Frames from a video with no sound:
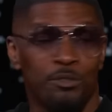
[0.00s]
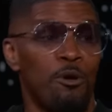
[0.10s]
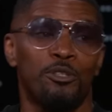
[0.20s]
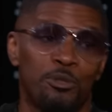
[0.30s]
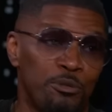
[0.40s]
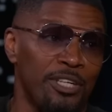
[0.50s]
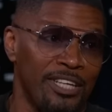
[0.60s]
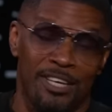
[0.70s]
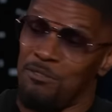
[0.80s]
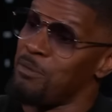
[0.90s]
were on tour
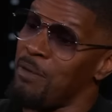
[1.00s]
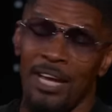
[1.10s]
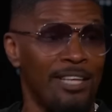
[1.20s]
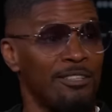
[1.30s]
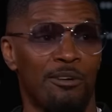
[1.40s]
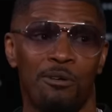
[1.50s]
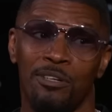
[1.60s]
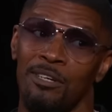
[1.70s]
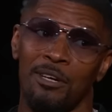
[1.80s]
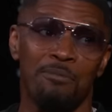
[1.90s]
together. We might yep. have to go
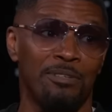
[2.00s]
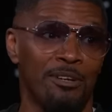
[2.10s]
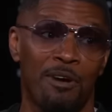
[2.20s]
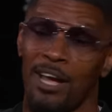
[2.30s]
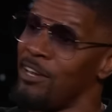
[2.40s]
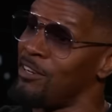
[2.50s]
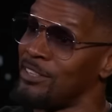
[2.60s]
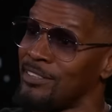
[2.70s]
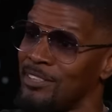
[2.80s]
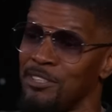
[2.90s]
and hook up and go out here and
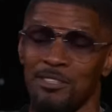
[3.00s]
just. Well, you